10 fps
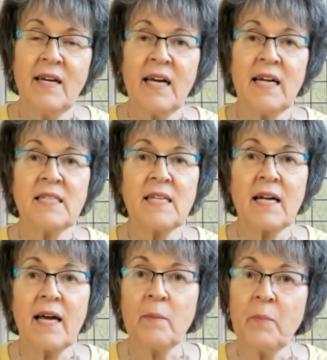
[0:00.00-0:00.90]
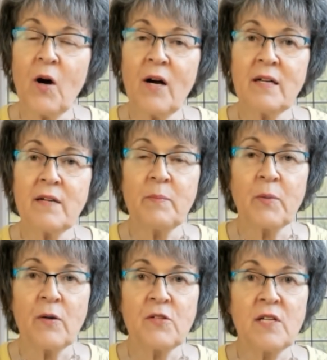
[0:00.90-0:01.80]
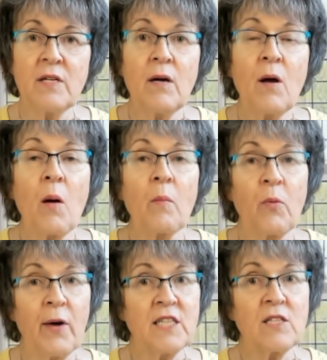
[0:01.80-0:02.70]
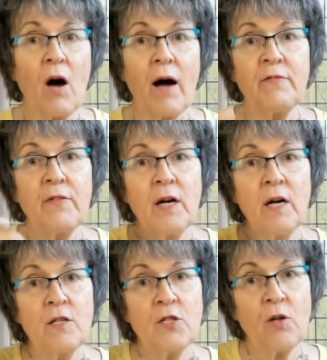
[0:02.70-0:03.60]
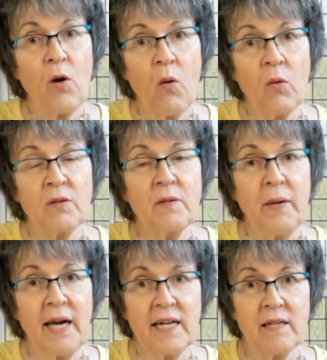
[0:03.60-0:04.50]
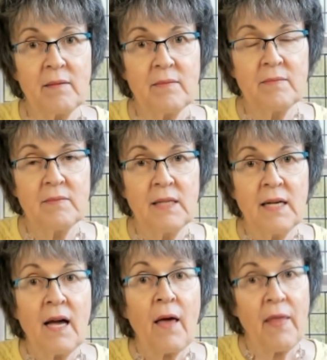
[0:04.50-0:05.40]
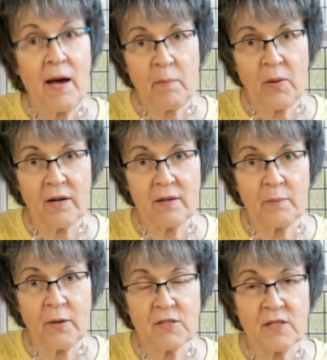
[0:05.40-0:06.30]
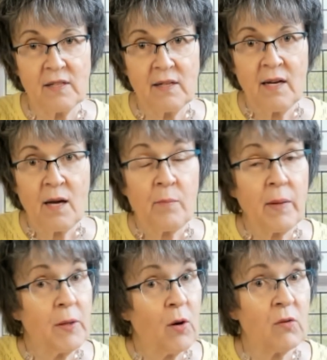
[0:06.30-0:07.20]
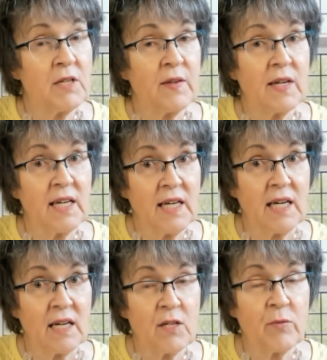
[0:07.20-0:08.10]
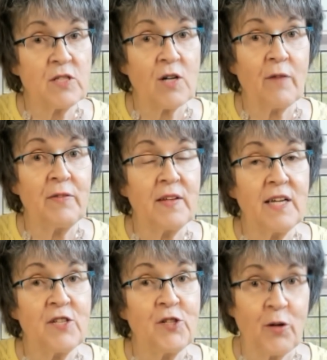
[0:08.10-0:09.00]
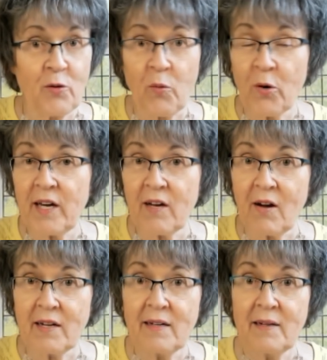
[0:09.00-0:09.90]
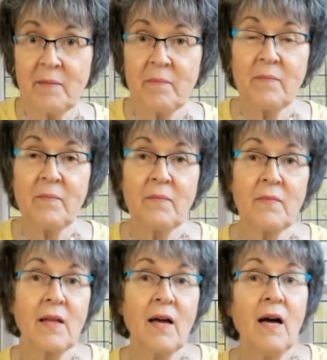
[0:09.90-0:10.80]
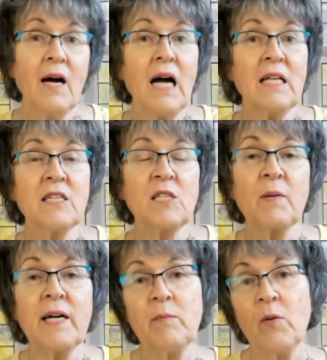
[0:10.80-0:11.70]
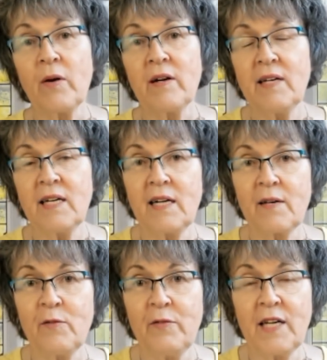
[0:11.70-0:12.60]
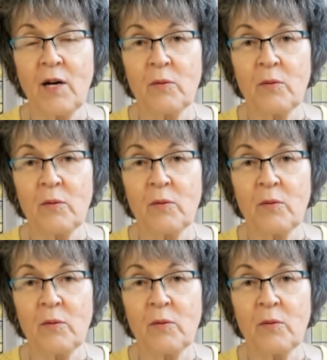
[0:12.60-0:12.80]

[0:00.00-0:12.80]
is that a part of the person breaks off to hold pain. That part of the person may be holding the key to resolving the issue you're working on. I'll explain more in another video.